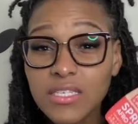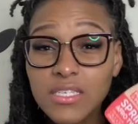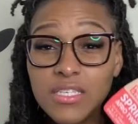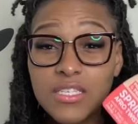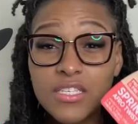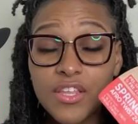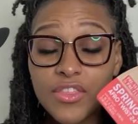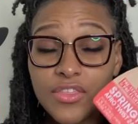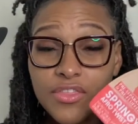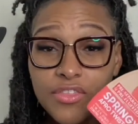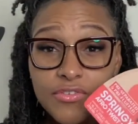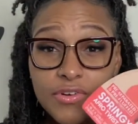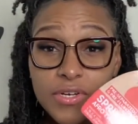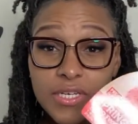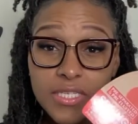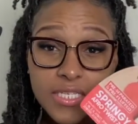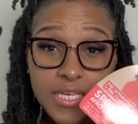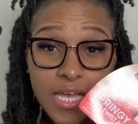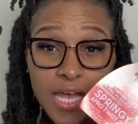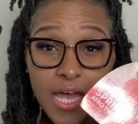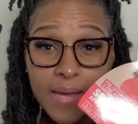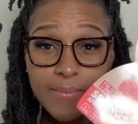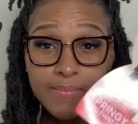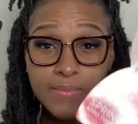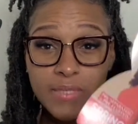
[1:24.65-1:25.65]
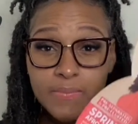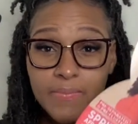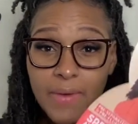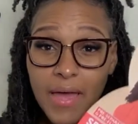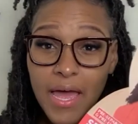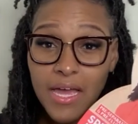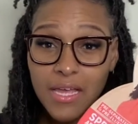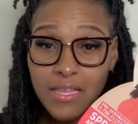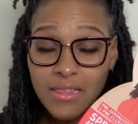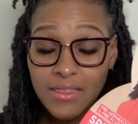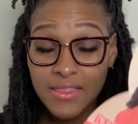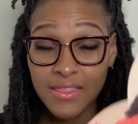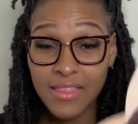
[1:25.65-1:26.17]
the 3 times
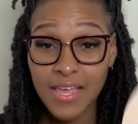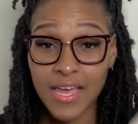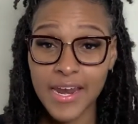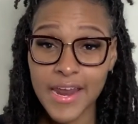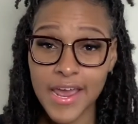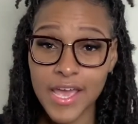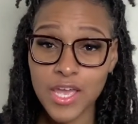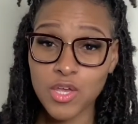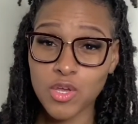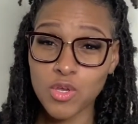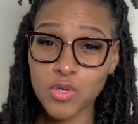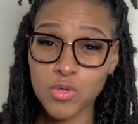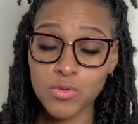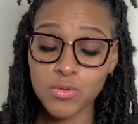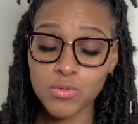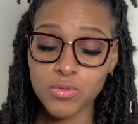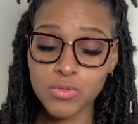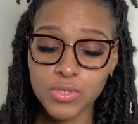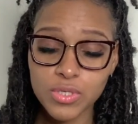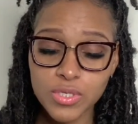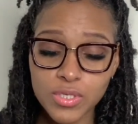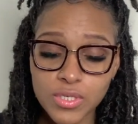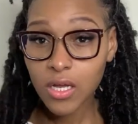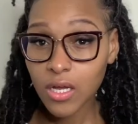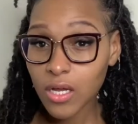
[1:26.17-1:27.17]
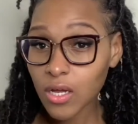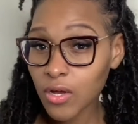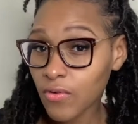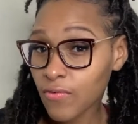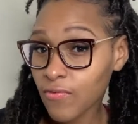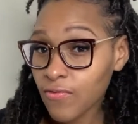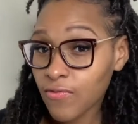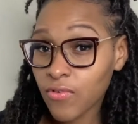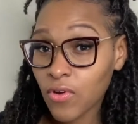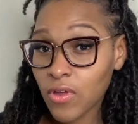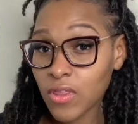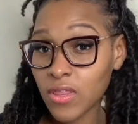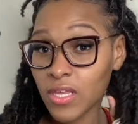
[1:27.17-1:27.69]
pack that I use
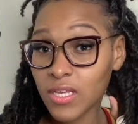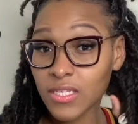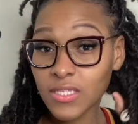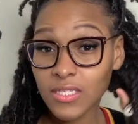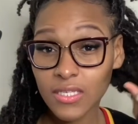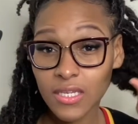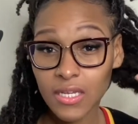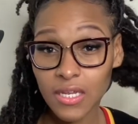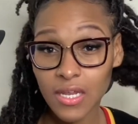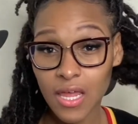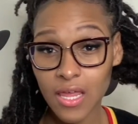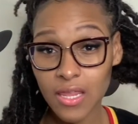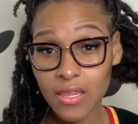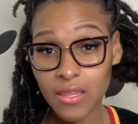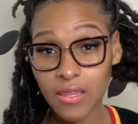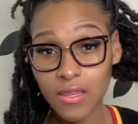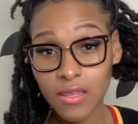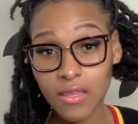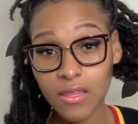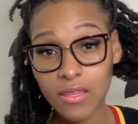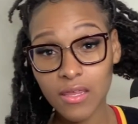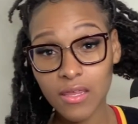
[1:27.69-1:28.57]
for this length